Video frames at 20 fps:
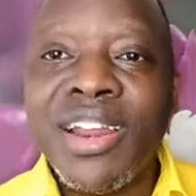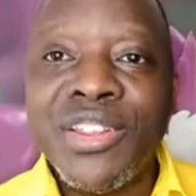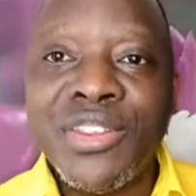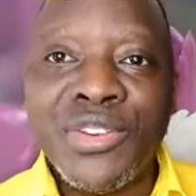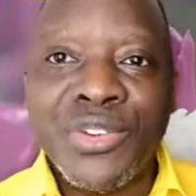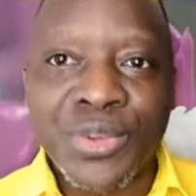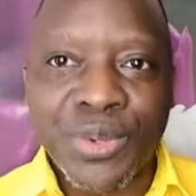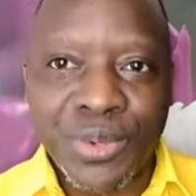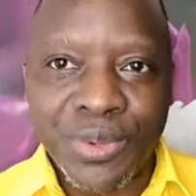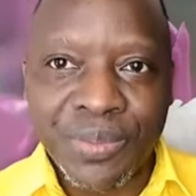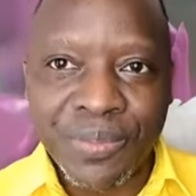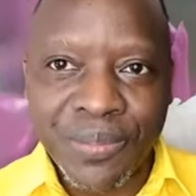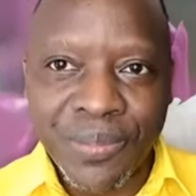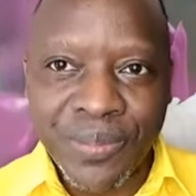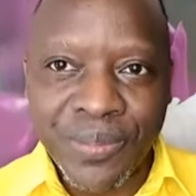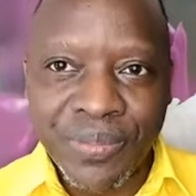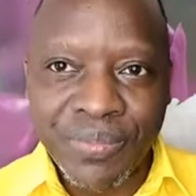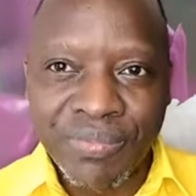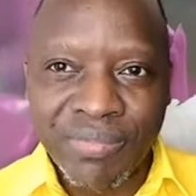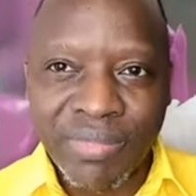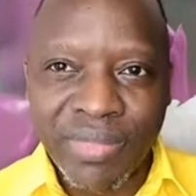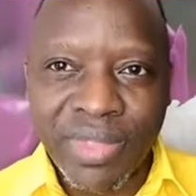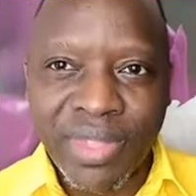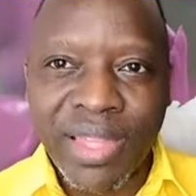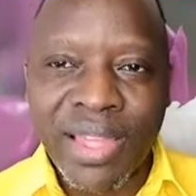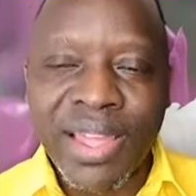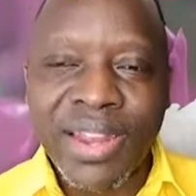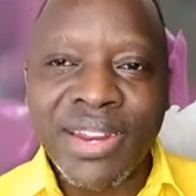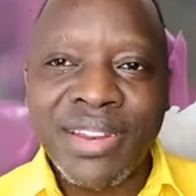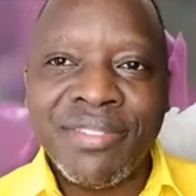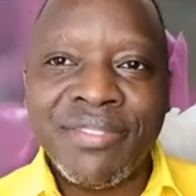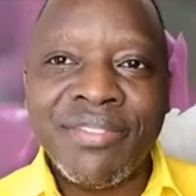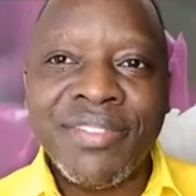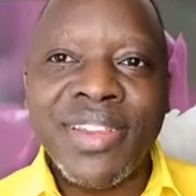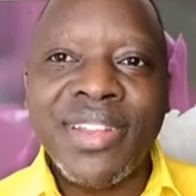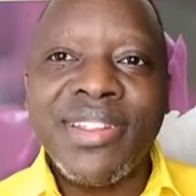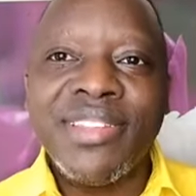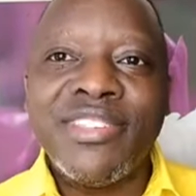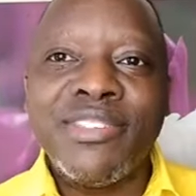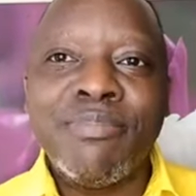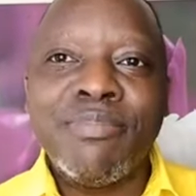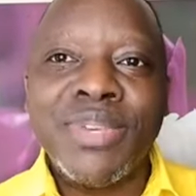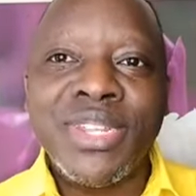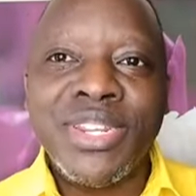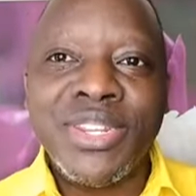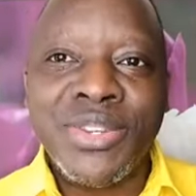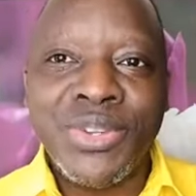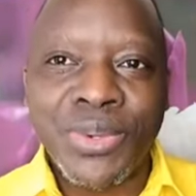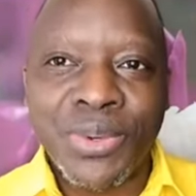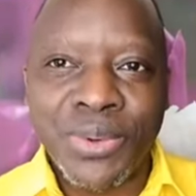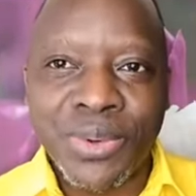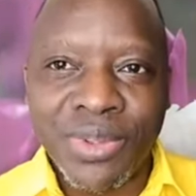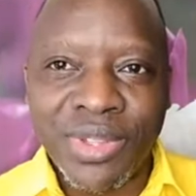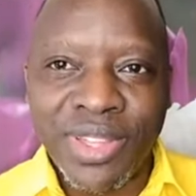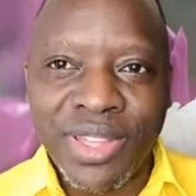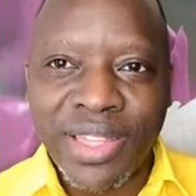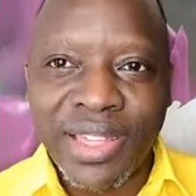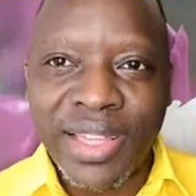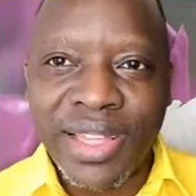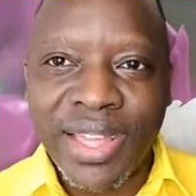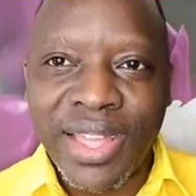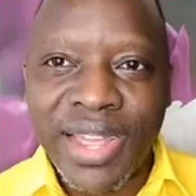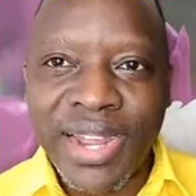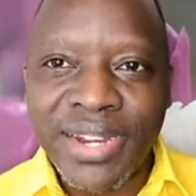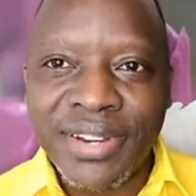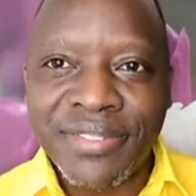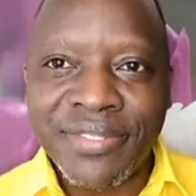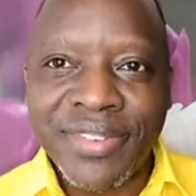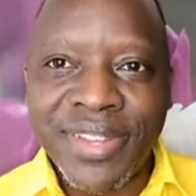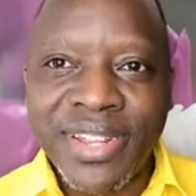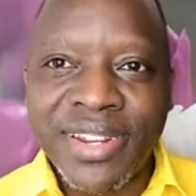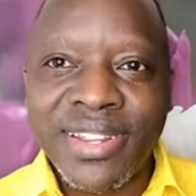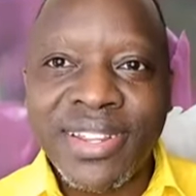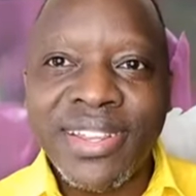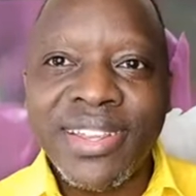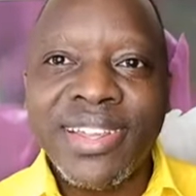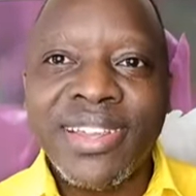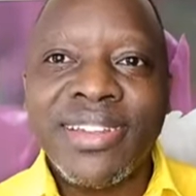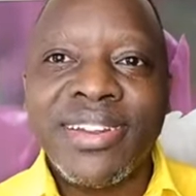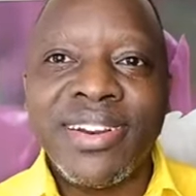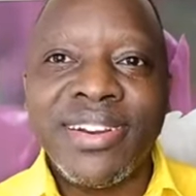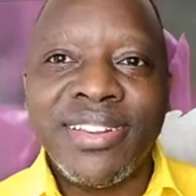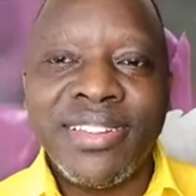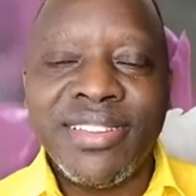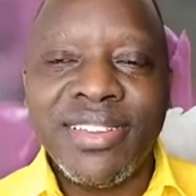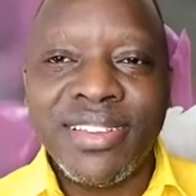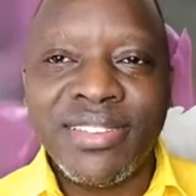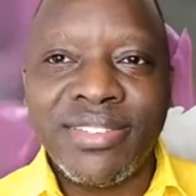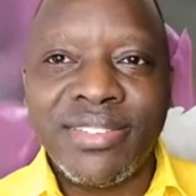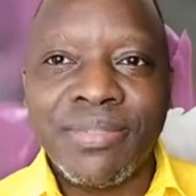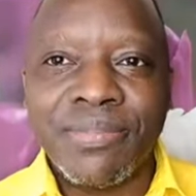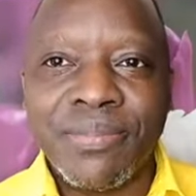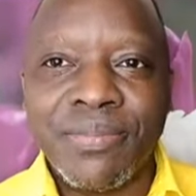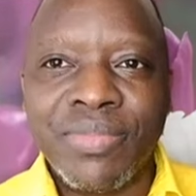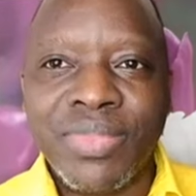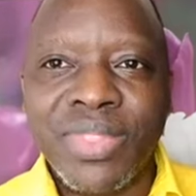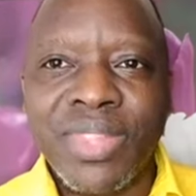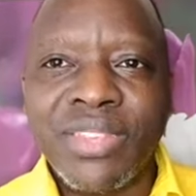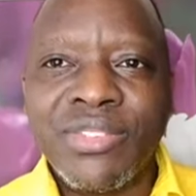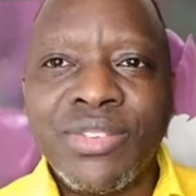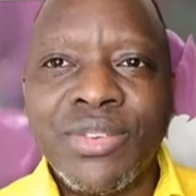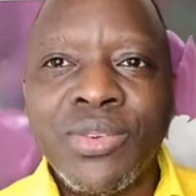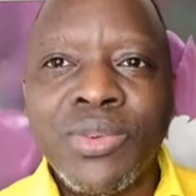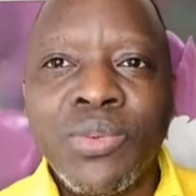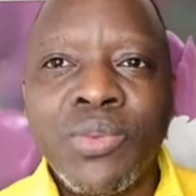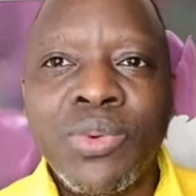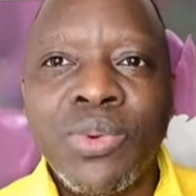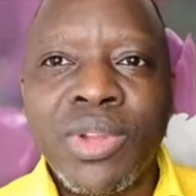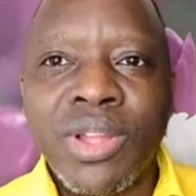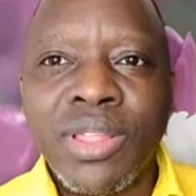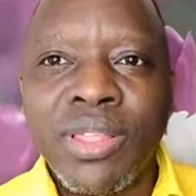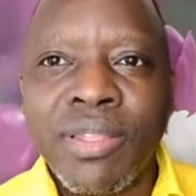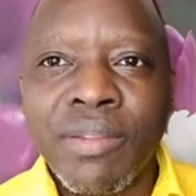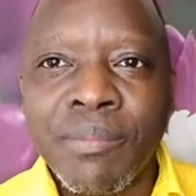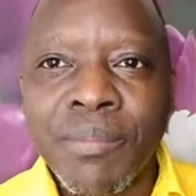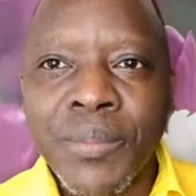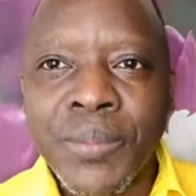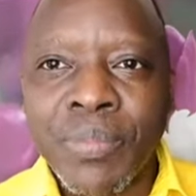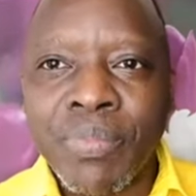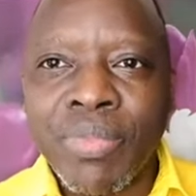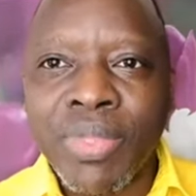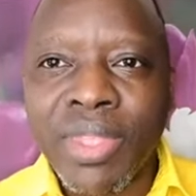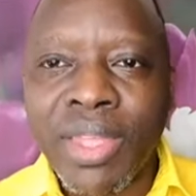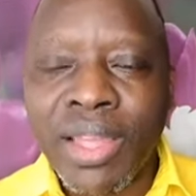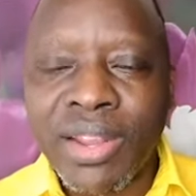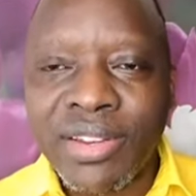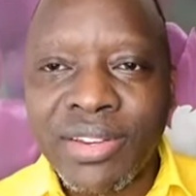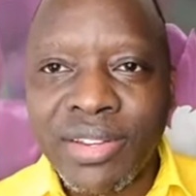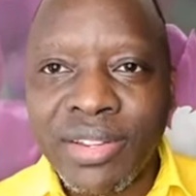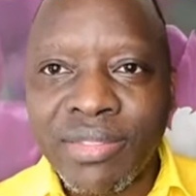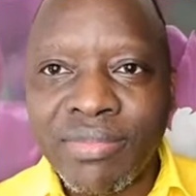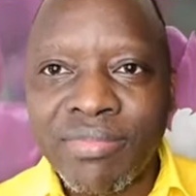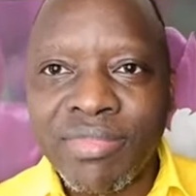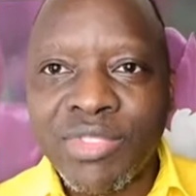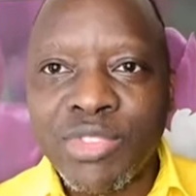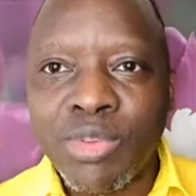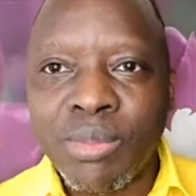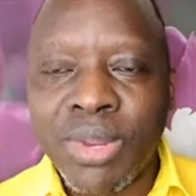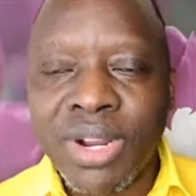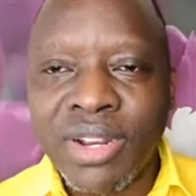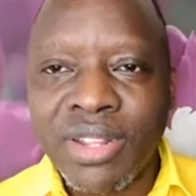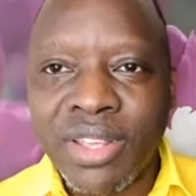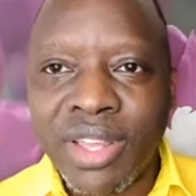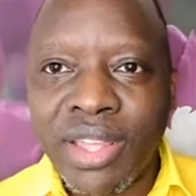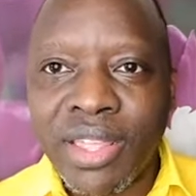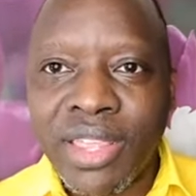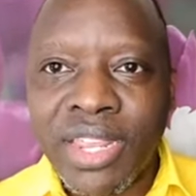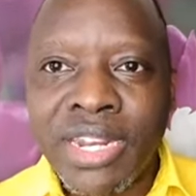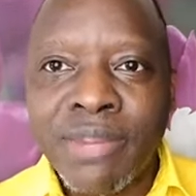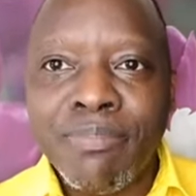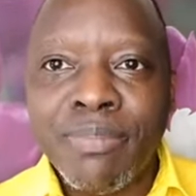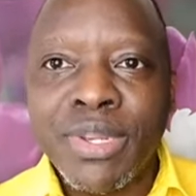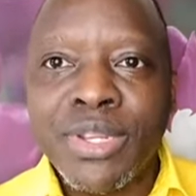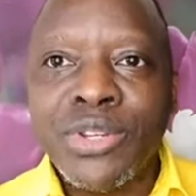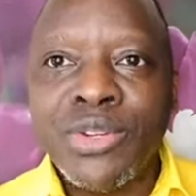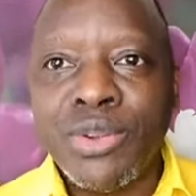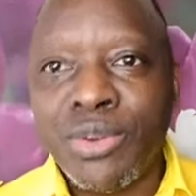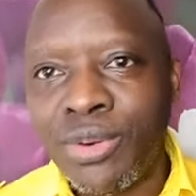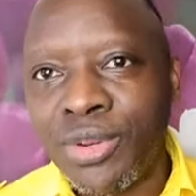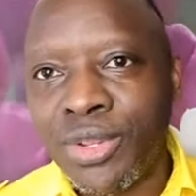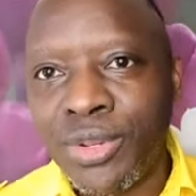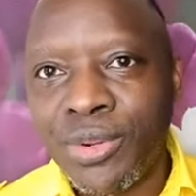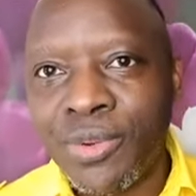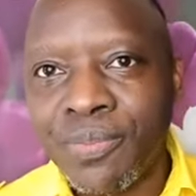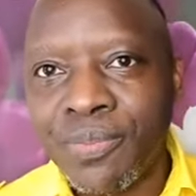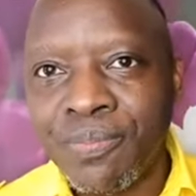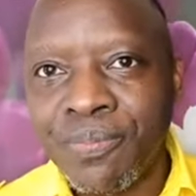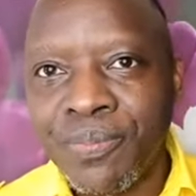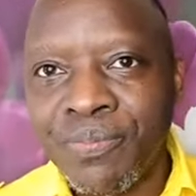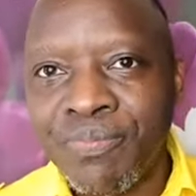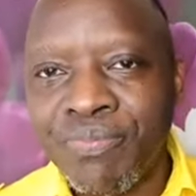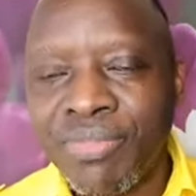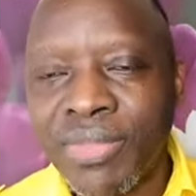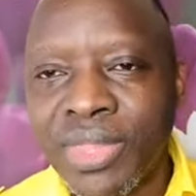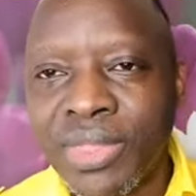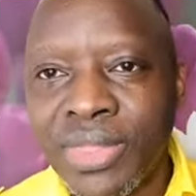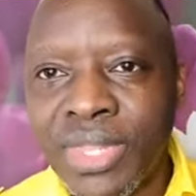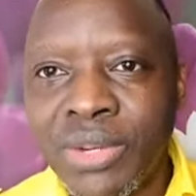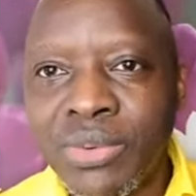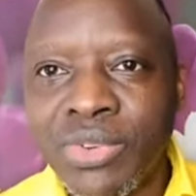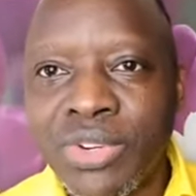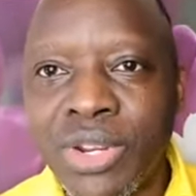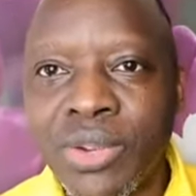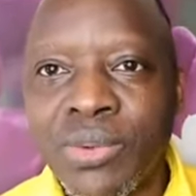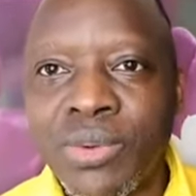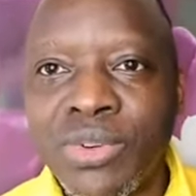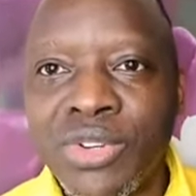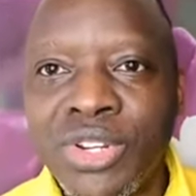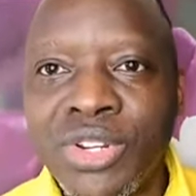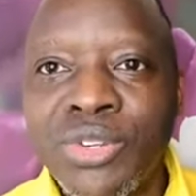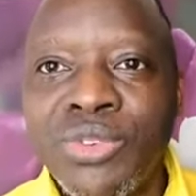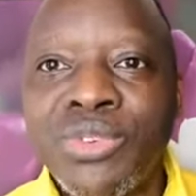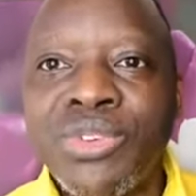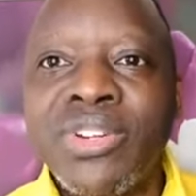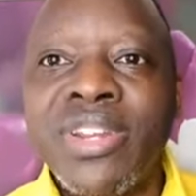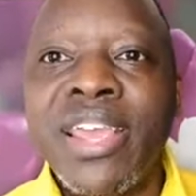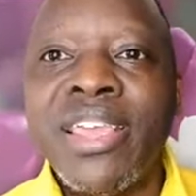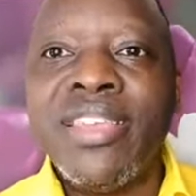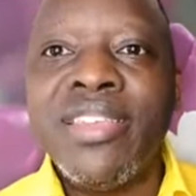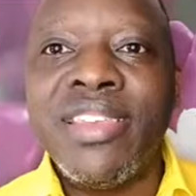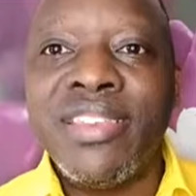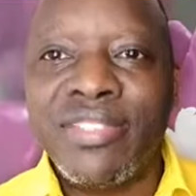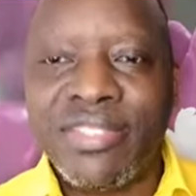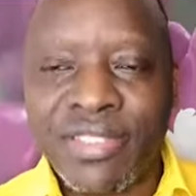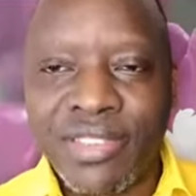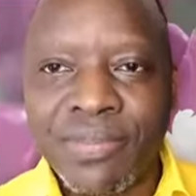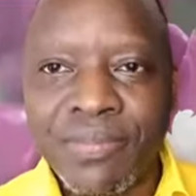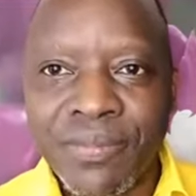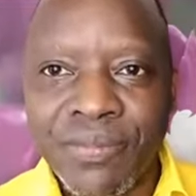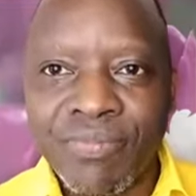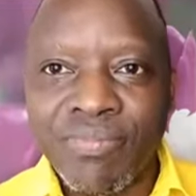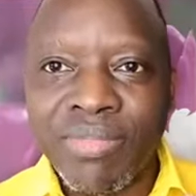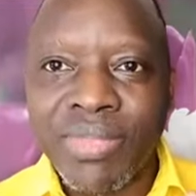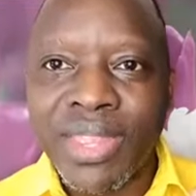cultural and very spiritual and very religious. Let us look at Somalia in pictorial, and then we shall continue to digest